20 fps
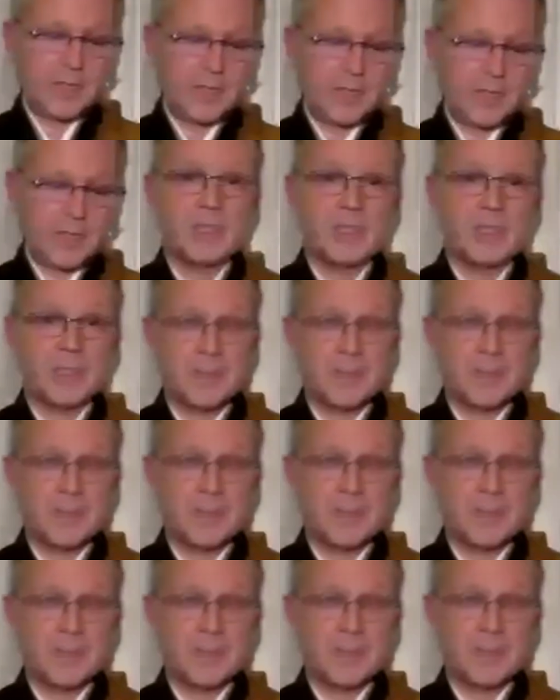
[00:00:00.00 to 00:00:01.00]
plates
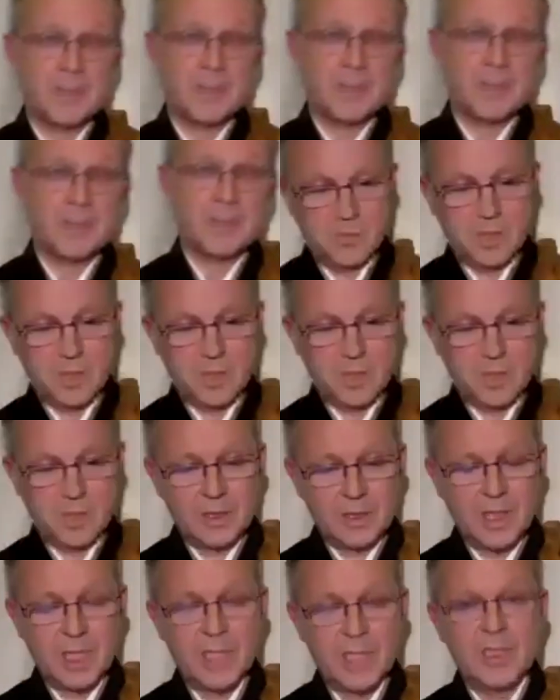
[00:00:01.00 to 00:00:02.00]
so here
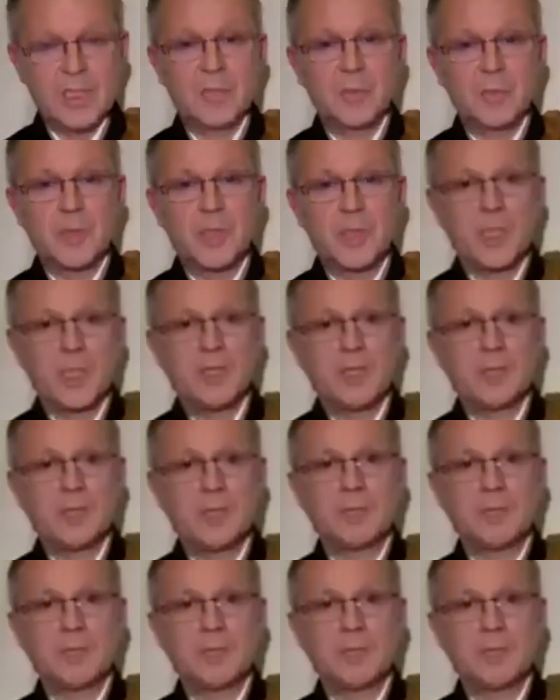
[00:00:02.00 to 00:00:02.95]
in iceland we have a,